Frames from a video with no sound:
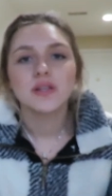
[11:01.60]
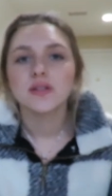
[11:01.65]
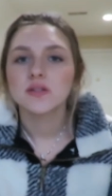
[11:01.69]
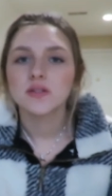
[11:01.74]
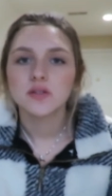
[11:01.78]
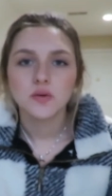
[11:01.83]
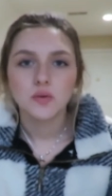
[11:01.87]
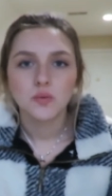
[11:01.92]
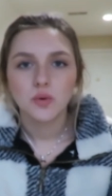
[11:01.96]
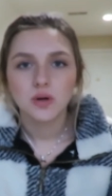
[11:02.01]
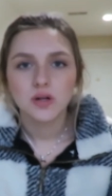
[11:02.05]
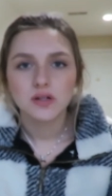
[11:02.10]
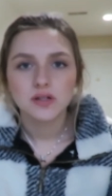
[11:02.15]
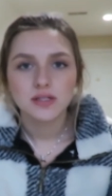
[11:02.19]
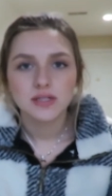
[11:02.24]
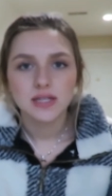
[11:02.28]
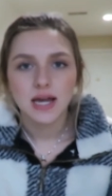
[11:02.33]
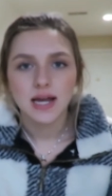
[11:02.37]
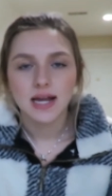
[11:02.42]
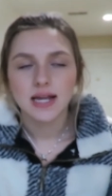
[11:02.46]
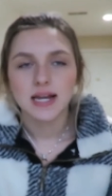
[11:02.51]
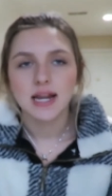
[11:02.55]
is the worst
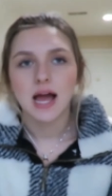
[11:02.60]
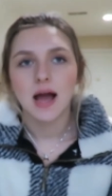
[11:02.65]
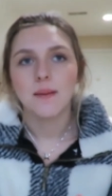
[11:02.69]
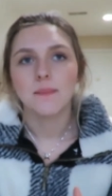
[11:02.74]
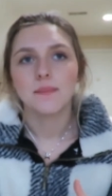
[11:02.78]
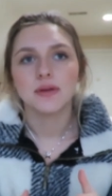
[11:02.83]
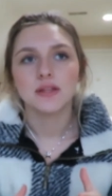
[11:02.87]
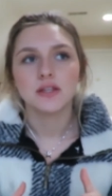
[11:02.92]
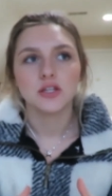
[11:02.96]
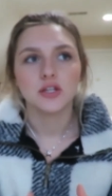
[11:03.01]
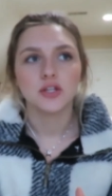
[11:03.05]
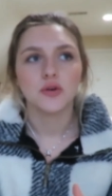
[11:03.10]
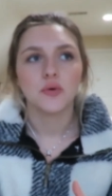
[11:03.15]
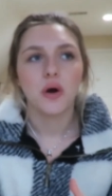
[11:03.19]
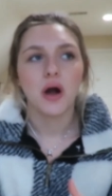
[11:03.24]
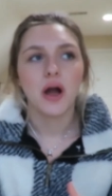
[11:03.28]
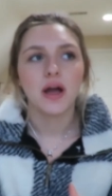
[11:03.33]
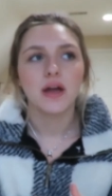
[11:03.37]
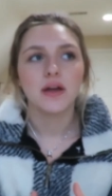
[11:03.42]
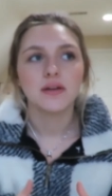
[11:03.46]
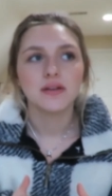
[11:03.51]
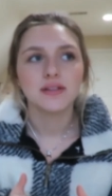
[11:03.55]
that can happen? You know,
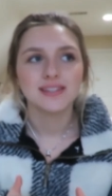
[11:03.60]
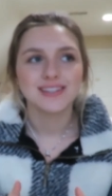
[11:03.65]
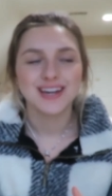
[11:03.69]
I,